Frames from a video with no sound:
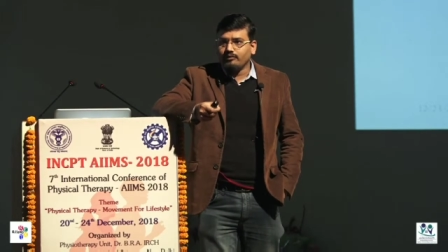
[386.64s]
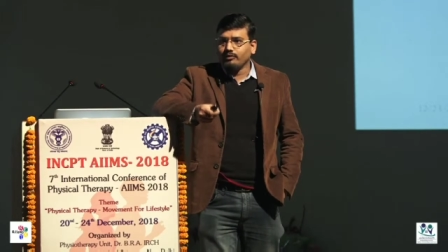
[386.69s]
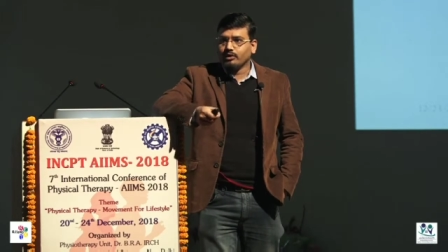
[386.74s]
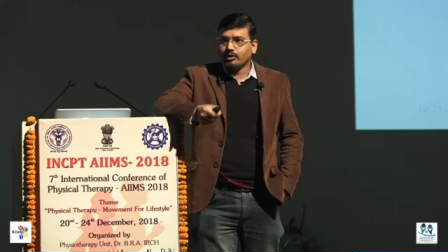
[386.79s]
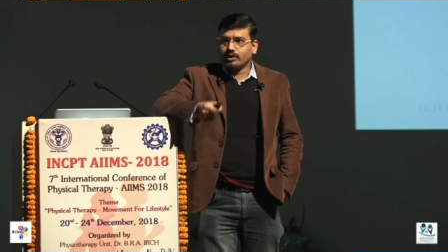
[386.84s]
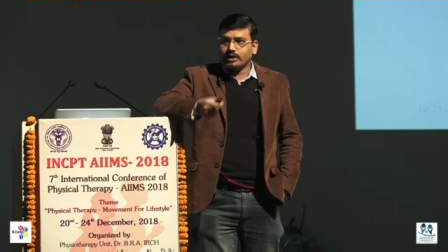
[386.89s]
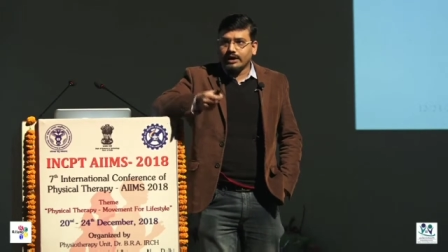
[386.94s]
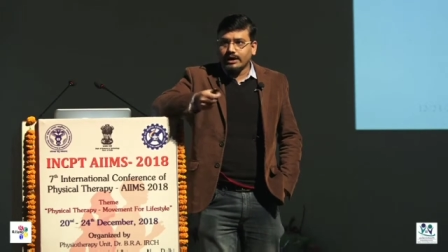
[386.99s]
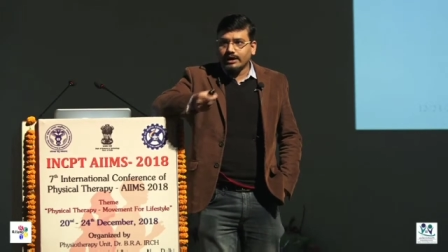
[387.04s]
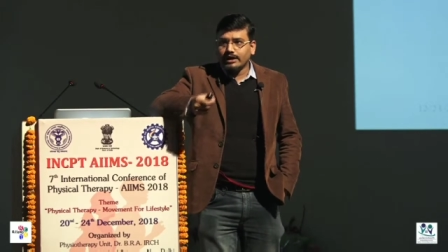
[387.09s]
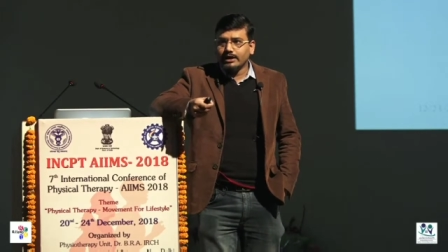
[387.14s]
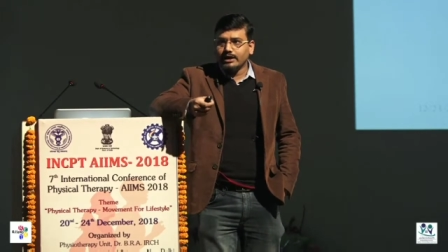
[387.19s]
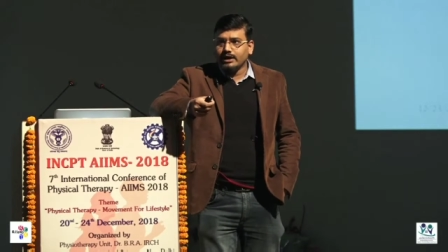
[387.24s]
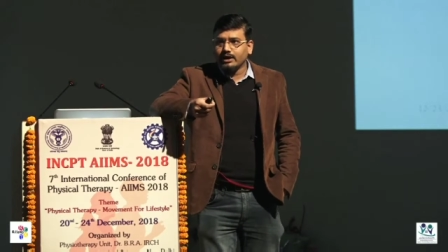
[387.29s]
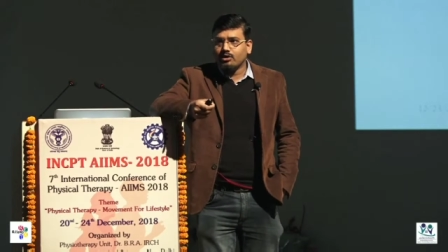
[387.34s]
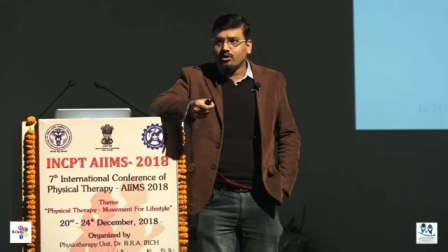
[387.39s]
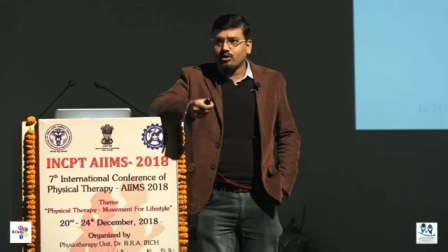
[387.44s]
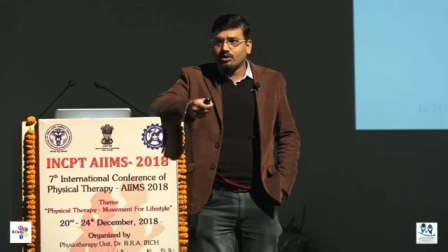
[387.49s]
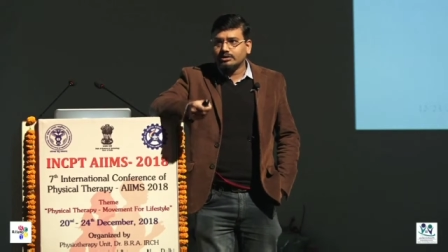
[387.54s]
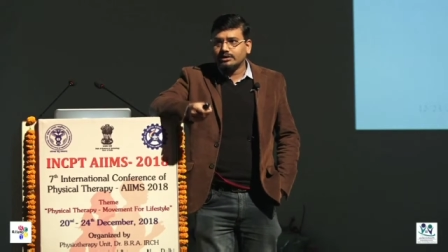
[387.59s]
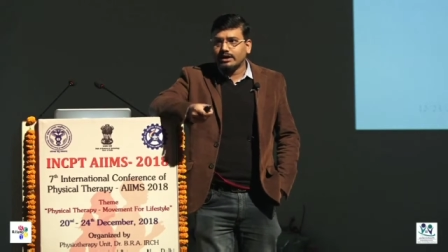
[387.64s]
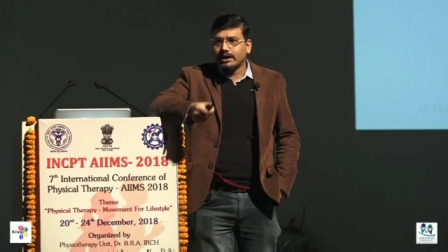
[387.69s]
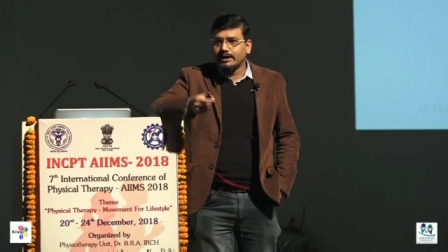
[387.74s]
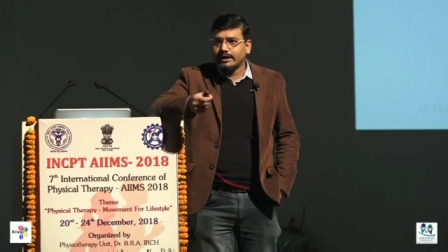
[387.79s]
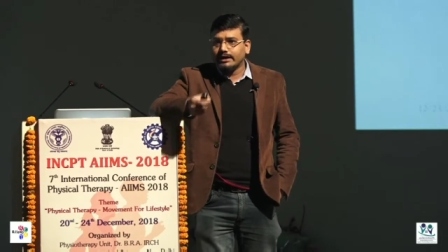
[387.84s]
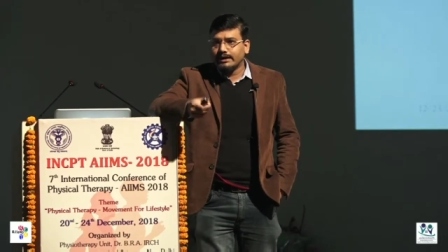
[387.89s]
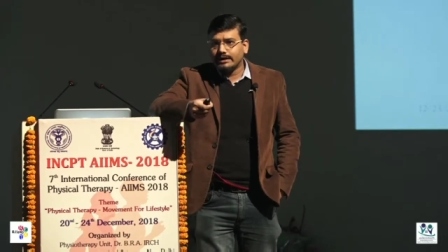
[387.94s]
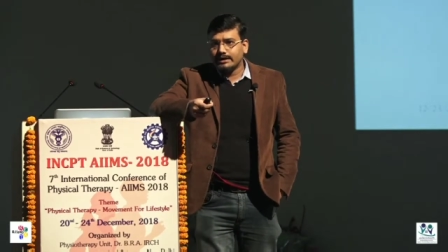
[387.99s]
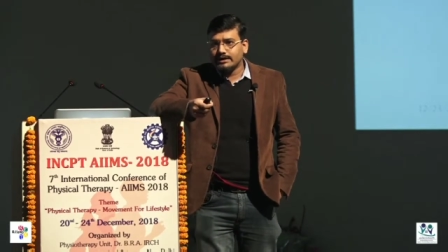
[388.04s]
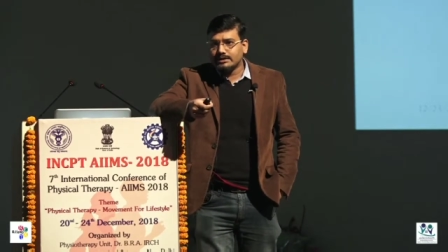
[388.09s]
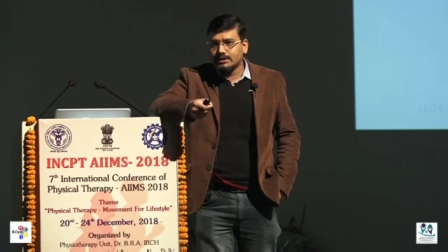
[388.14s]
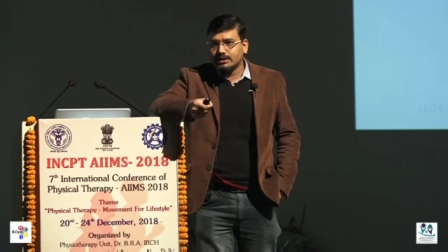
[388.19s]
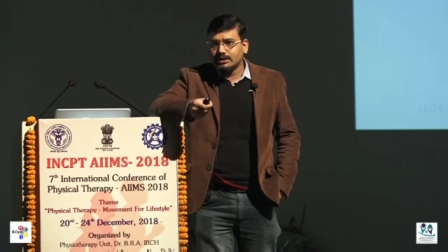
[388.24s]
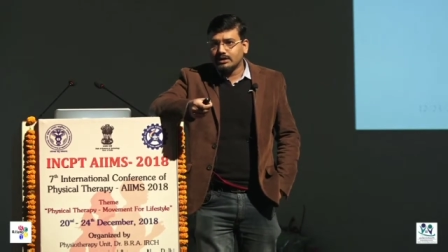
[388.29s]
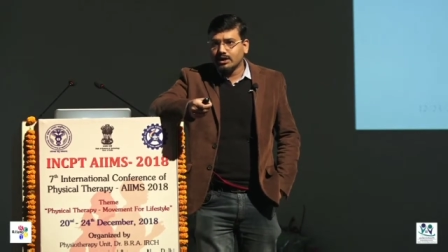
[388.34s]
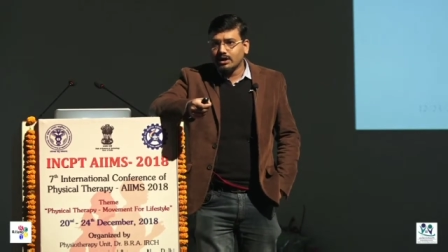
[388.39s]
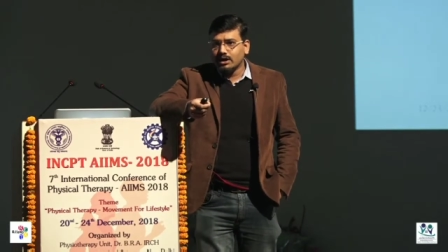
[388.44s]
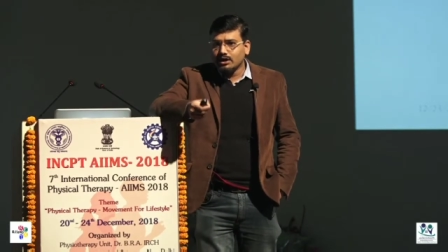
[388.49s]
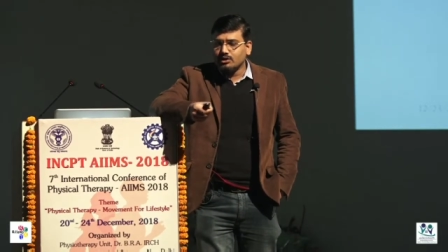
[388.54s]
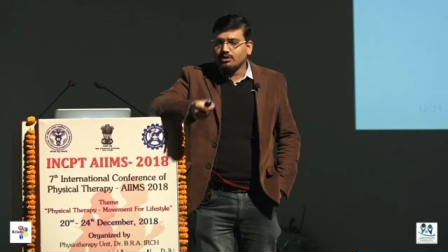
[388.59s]
if you really decode that
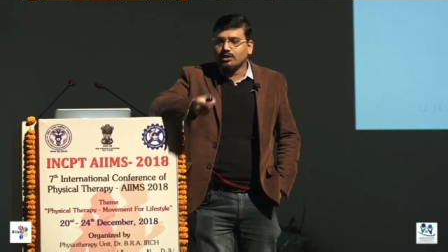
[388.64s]
intention,